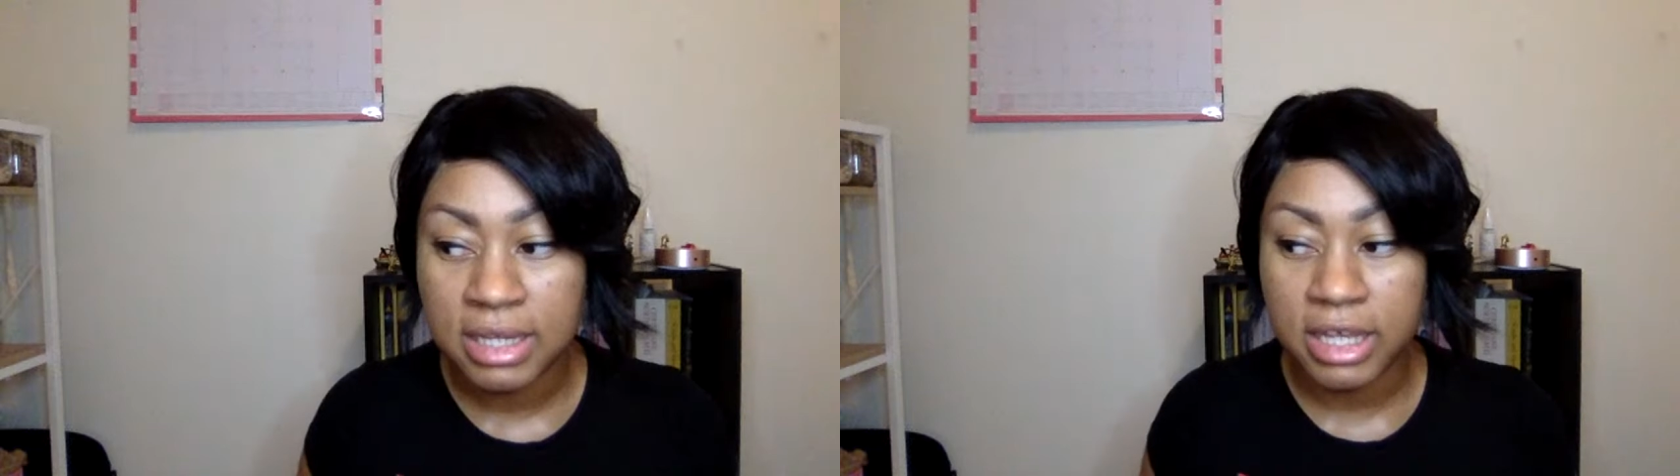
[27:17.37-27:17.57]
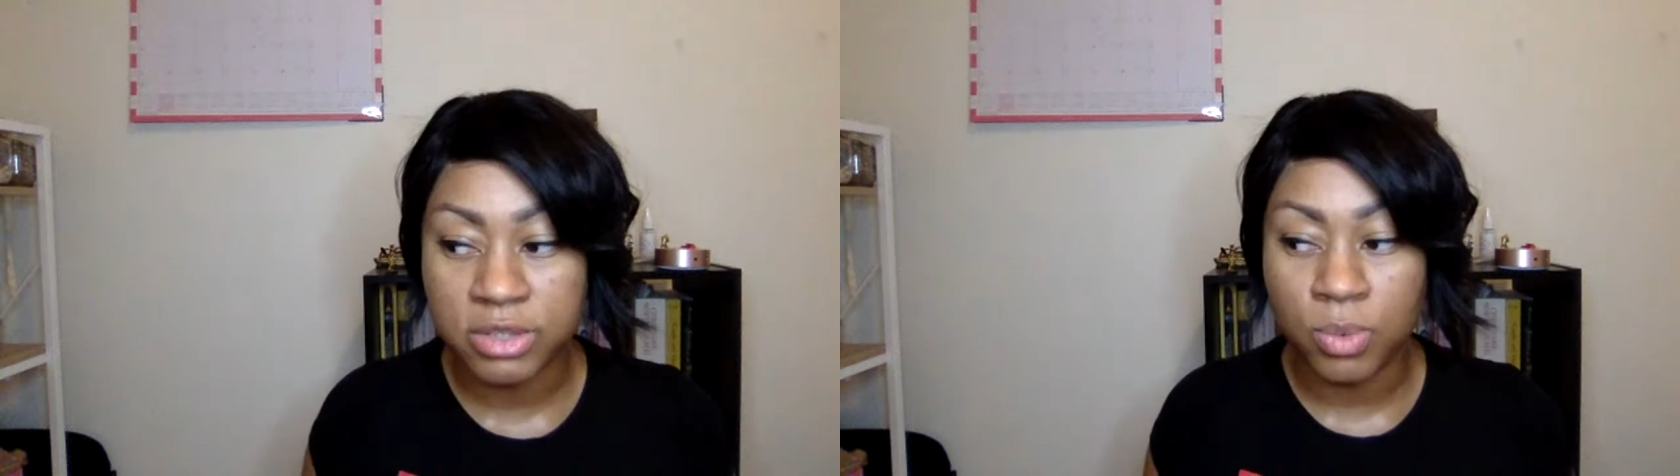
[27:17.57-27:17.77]

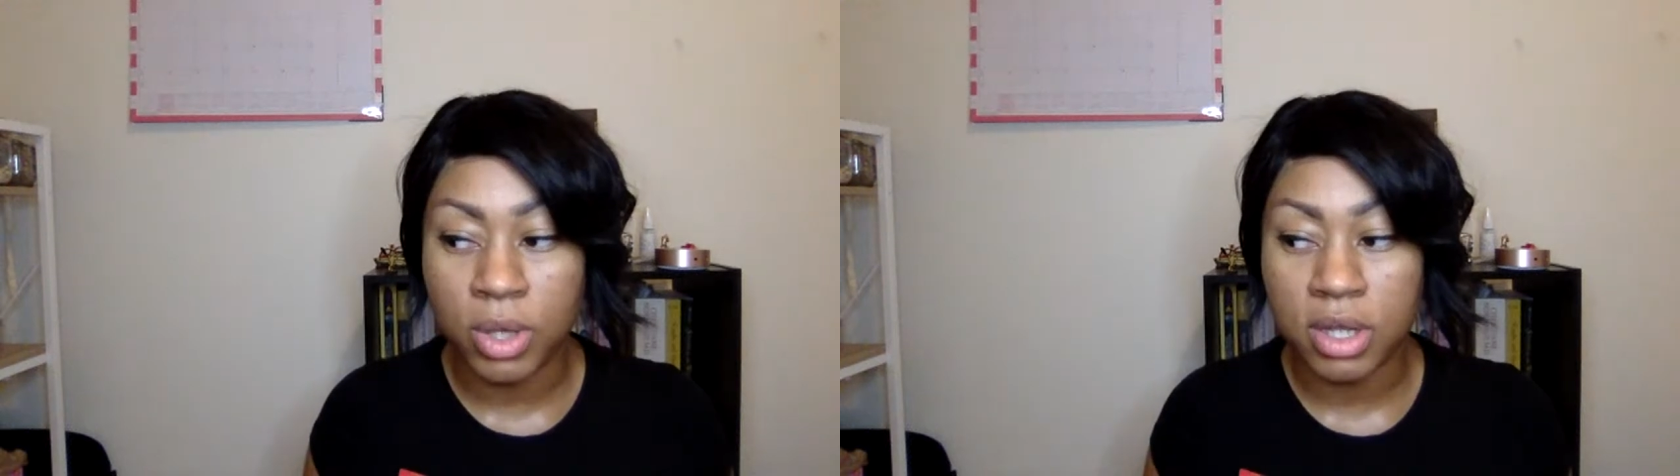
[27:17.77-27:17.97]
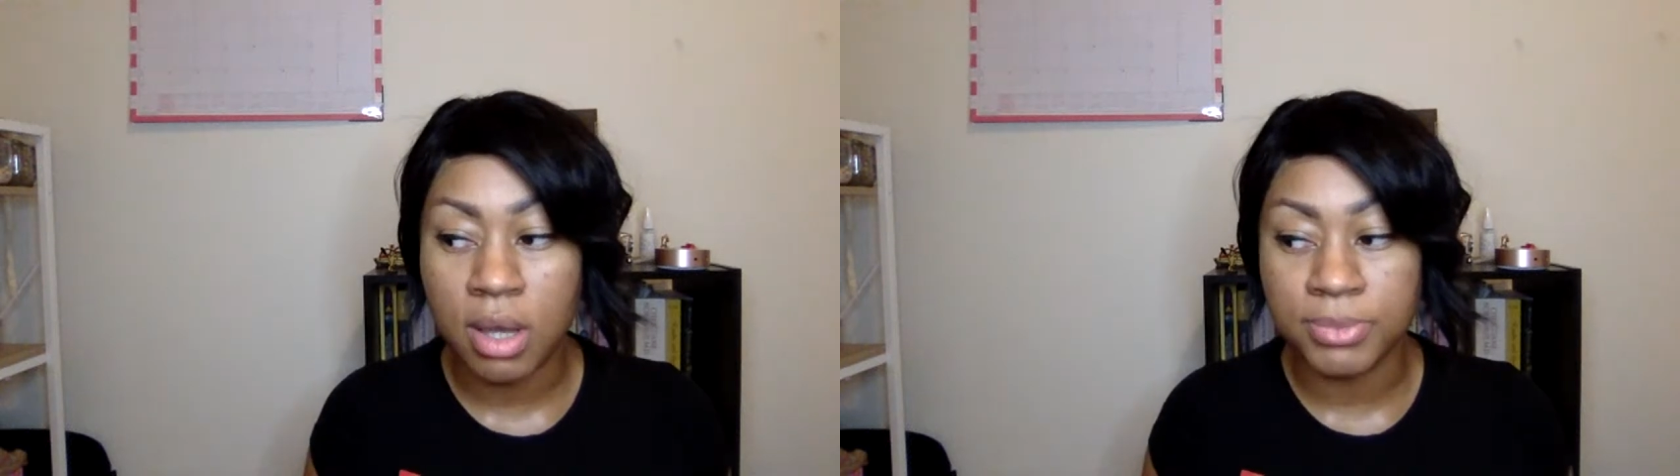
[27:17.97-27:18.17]
is
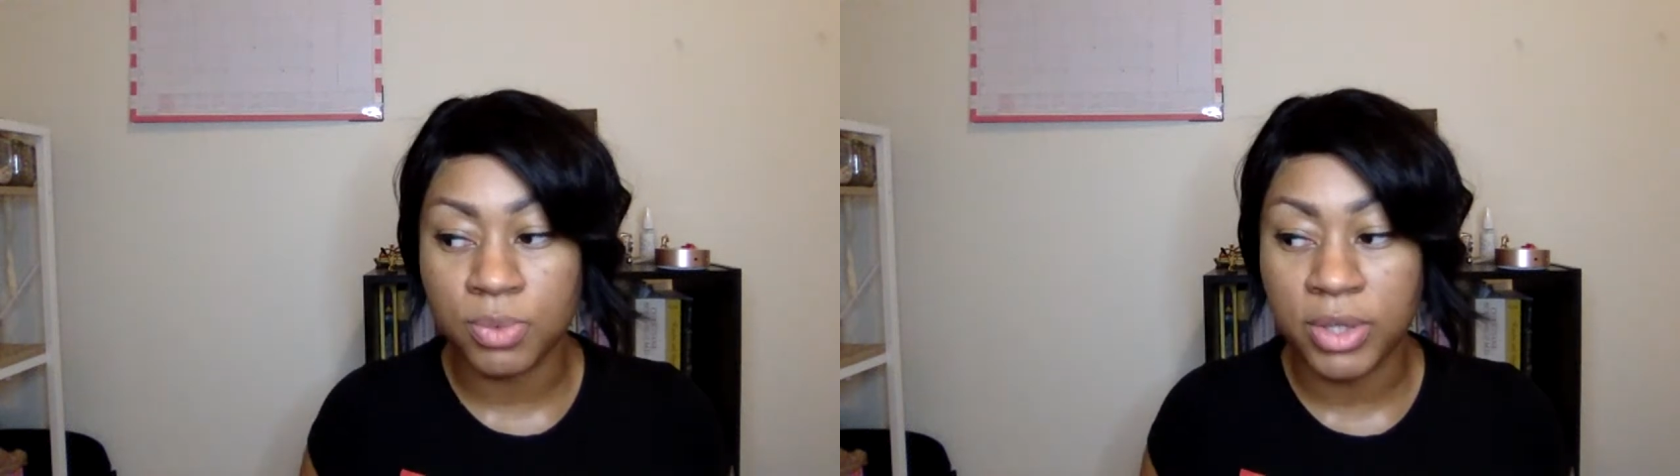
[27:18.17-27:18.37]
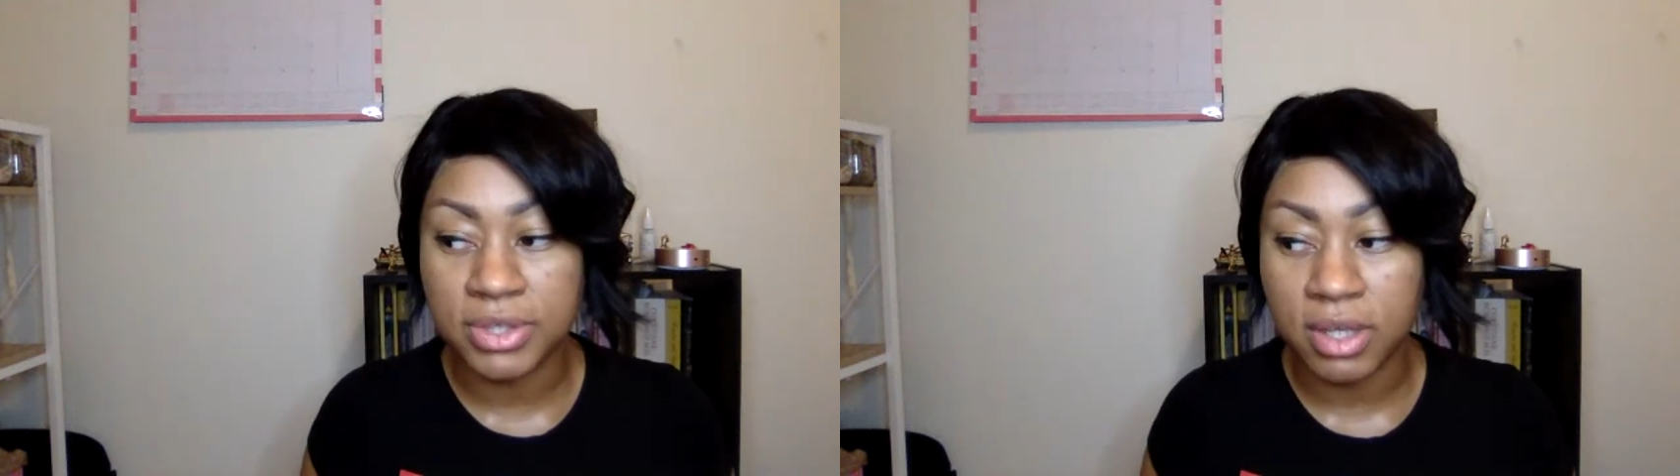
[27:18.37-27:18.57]
what comes
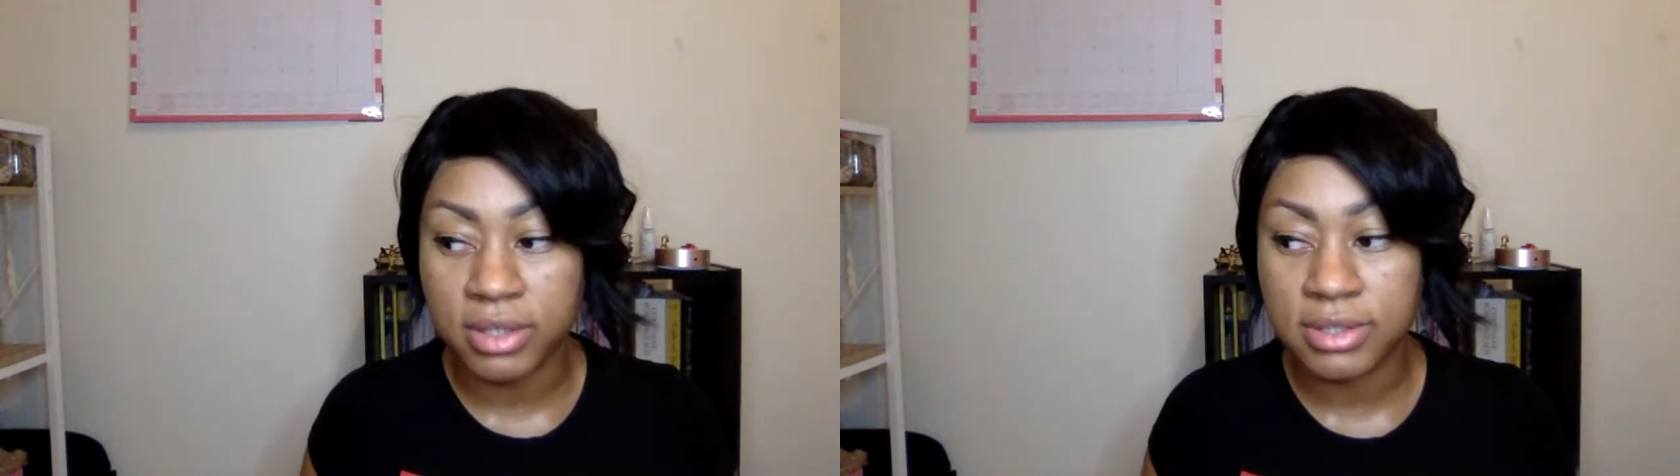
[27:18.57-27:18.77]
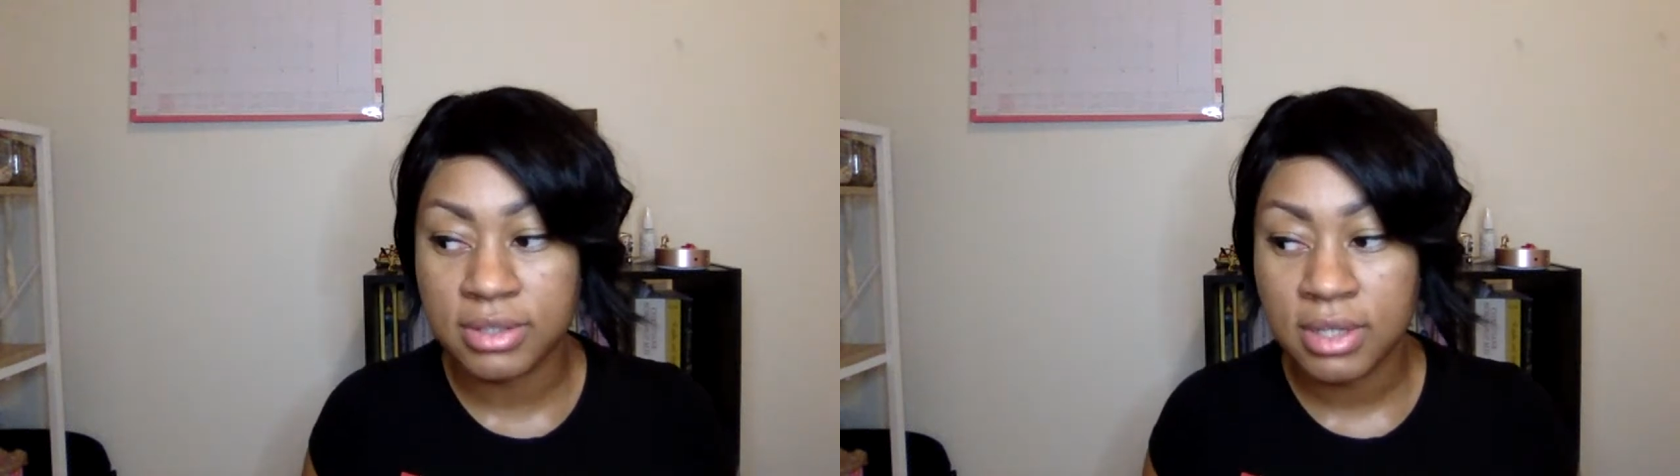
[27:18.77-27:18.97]
with
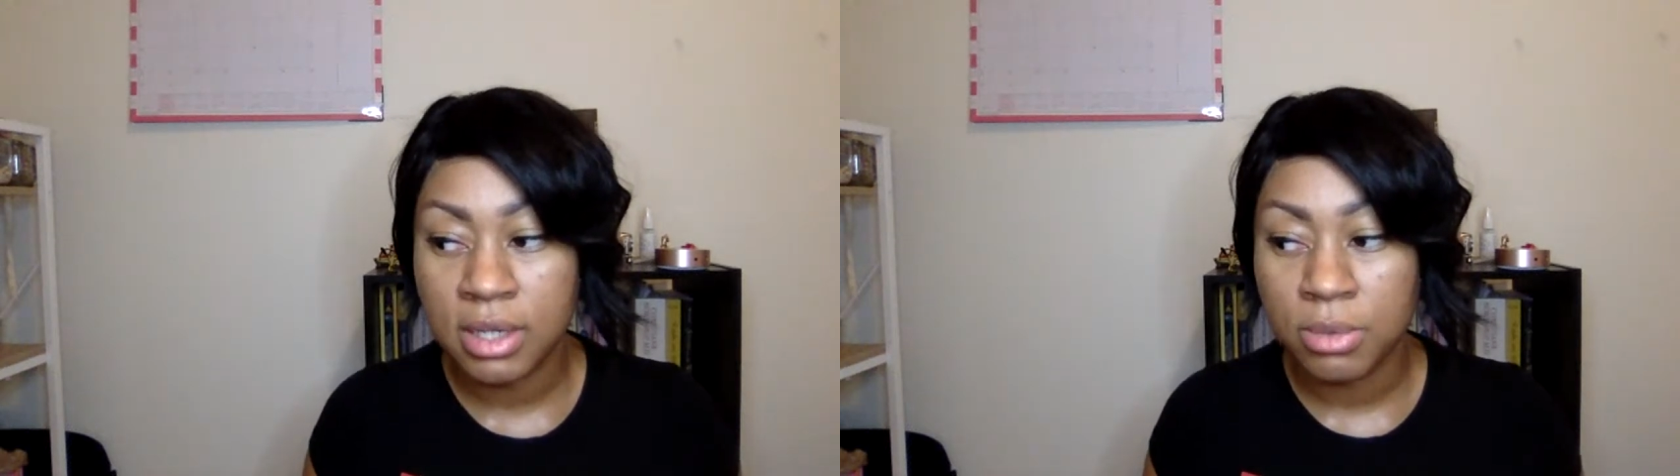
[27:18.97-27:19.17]
us